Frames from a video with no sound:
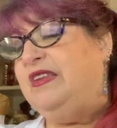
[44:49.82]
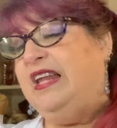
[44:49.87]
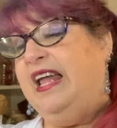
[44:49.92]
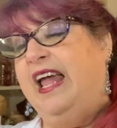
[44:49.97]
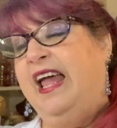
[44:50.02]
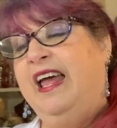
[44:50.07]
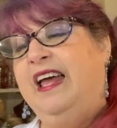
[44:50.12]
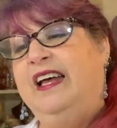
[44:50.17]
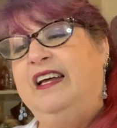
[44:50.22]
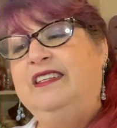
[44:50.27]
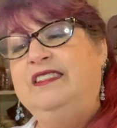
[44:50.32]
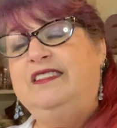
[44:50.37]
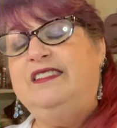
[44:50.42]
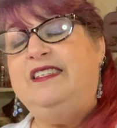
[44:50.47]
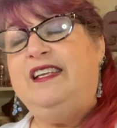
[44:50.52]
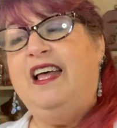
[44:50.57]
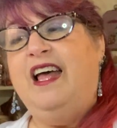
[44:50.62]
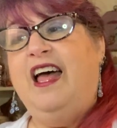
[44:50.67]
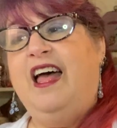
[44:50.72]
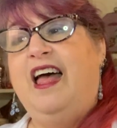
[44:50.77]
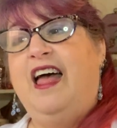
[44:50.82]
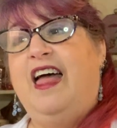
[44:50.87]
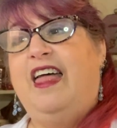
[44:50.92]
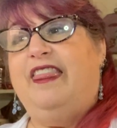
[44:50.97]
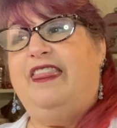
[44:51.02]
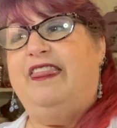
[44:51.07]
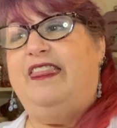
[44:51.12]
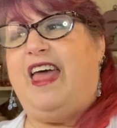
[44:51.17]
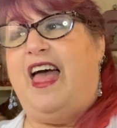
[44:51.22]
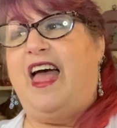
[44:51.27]
And
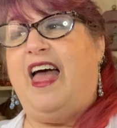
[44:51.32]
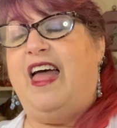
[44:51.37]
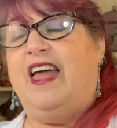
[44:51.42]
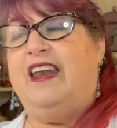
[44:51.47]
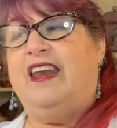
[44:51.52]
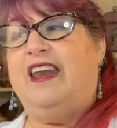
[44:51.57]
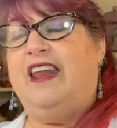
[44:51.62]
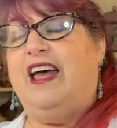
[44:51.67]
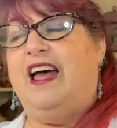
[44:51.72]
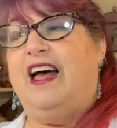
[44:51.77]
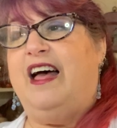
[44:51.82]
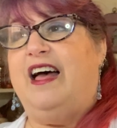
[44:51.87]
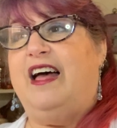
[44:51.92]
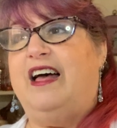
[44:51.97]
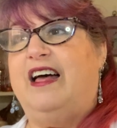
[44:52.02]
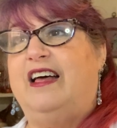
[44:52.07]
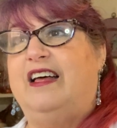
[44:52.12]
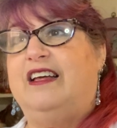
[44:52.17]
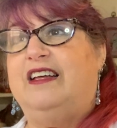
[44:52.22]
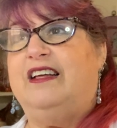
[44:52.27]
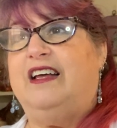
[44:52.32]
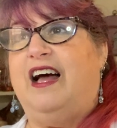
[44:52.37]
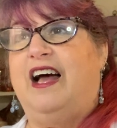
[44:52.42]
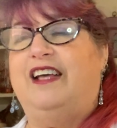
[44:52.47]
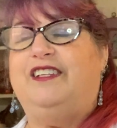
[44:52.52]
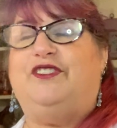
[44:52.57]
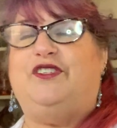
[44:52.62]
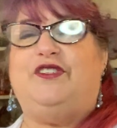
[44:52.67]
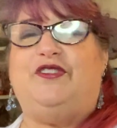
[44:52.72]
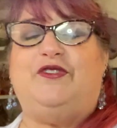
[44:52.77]
then I
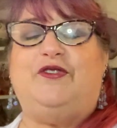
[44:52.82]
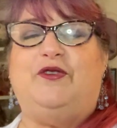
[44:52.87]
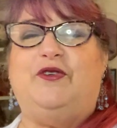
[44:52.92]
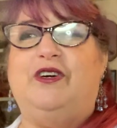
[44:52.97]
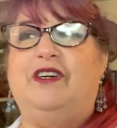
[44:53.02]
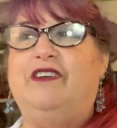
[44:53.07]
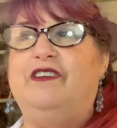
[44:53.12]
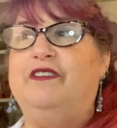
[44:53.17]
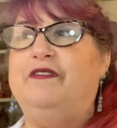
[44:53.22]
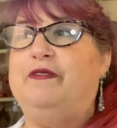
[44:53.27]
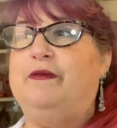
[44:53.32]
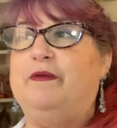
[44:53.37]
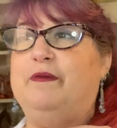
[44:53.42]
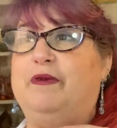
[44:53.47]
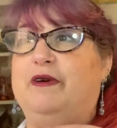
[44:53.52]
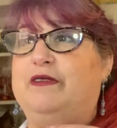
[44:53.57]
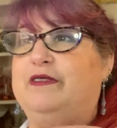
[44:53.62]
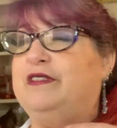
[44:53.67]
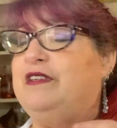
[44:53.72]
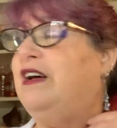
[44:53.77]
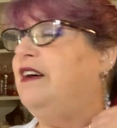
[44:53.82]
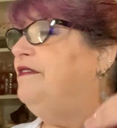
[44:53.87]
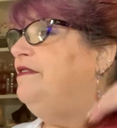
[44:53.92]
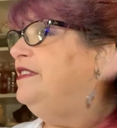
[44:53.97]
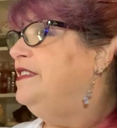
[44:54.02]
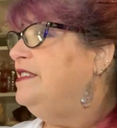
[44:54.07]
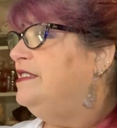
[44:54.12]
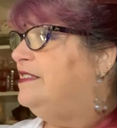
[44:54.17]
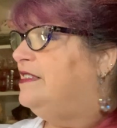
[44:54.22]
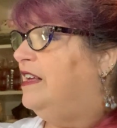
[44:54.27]
just ordered from the post
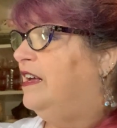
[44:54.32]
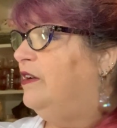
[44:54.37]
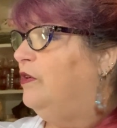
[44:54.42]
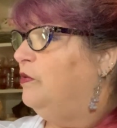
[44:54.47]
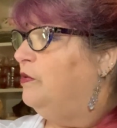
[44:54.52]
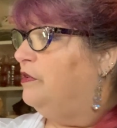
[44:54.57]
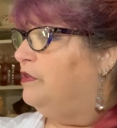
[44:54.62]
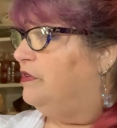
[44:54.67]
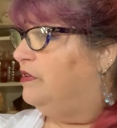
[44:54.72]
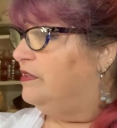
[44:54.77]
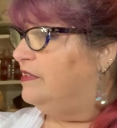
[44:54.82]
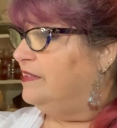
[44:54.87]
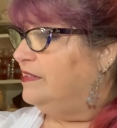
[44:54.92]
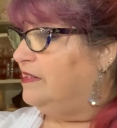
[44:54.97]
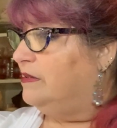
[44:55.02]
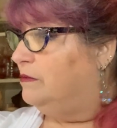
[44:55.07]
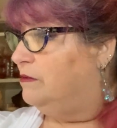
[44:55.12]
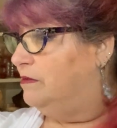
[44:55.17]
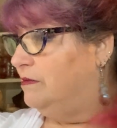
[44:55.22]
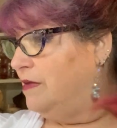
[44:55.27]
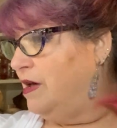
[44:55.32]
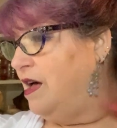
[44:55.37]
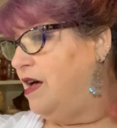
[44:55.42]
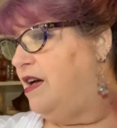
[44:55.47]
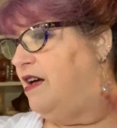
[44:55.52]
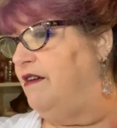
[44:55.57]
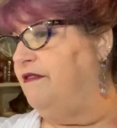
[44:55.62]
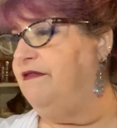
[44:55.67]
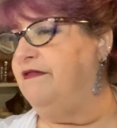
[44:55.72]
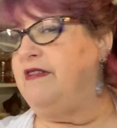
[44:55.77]
office. I ordered some
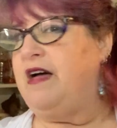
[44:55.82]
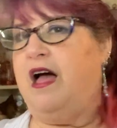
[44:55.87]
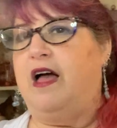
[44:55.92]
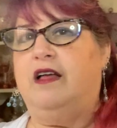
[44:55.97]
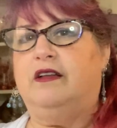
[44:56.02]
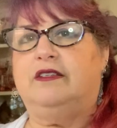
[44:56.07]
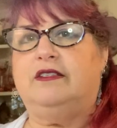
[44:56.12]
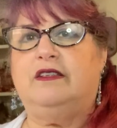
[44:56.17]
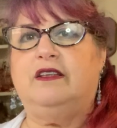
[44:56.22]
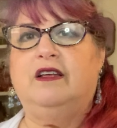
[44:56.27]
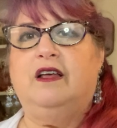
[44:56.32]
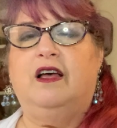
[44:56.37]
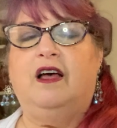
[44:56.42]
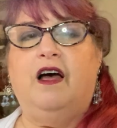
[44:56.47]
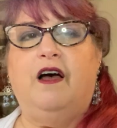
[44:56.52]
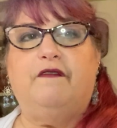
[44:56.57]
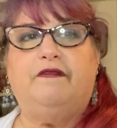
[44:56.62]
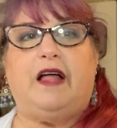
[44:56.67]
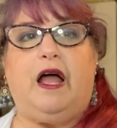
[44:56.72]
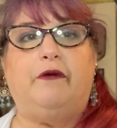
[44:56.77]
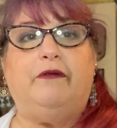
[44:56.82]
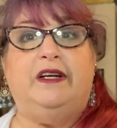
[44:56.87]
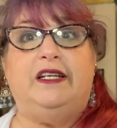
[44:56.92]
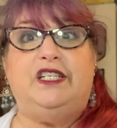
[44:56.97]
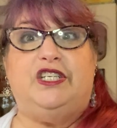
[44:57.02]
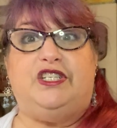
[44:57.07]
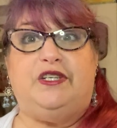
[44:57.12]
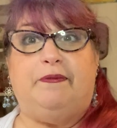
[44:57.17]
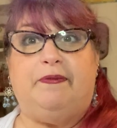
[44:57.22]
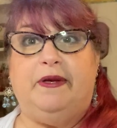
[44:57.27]
flat rate
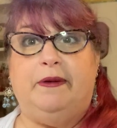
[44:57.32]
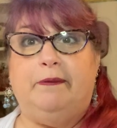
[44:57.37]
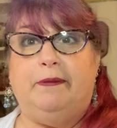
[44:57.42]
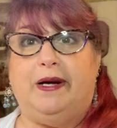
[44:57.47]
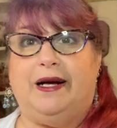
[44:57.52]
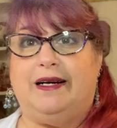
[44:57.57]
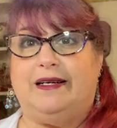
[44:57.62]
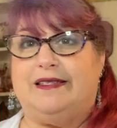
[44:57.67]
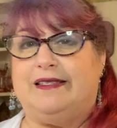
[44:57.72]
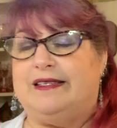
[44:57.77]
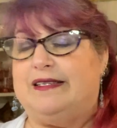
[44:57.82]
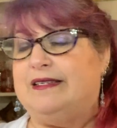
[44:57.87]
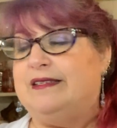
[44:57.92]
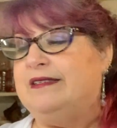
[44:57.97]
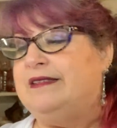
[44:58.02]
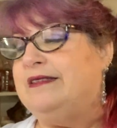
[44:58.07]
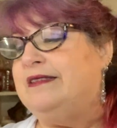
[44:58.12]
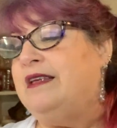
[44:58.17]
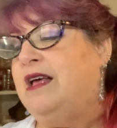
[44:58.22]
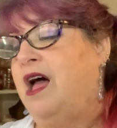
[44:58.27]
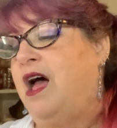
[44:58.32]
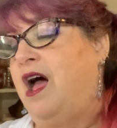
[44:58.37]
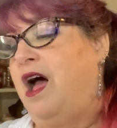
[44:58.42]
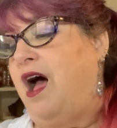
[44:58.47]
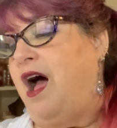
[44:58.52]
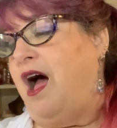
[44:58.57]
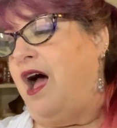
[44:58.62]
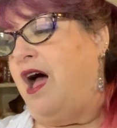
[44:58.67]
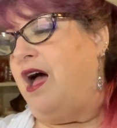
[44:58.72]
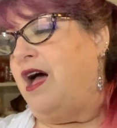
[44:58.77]
shipping boxes.
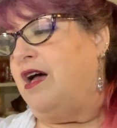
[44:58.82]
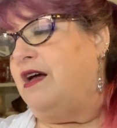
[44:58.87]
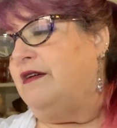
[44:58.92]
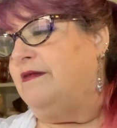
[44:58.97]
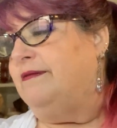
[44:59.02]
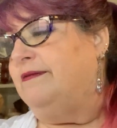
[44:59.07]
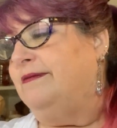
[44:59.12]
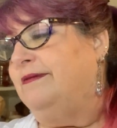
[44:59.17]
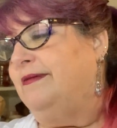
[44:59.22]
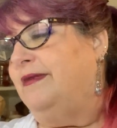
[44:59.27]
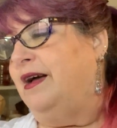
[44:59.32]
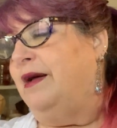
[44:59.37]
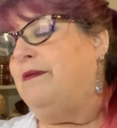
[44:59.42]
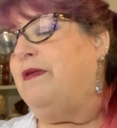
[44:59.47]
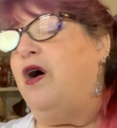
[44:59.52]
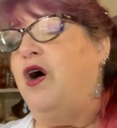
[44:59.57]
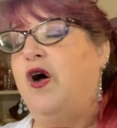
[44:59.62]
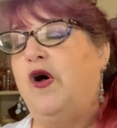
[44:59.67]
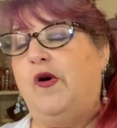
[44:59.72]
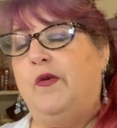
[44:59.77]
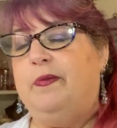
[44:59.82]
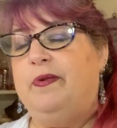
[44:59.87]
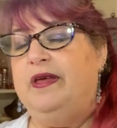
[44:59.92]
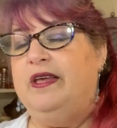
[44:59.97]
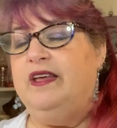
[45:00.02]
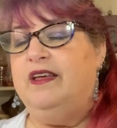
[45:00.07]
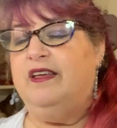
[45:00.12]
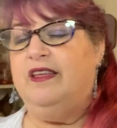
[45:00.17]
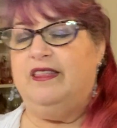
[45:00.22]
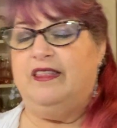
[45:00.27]
I'm
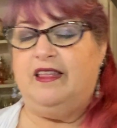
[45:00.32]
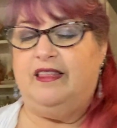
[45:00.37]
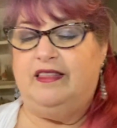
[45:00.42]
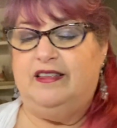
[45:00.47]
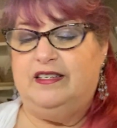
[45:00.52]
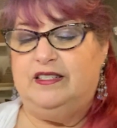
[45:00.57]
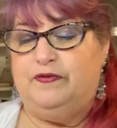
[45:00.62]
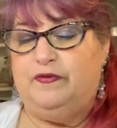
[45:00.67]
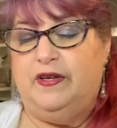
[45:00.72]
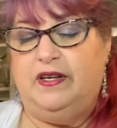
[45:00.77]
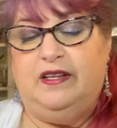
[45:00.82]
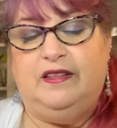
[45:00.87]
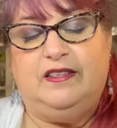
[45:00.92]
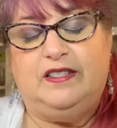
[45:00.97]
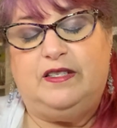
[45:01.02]
hoping that these fit in the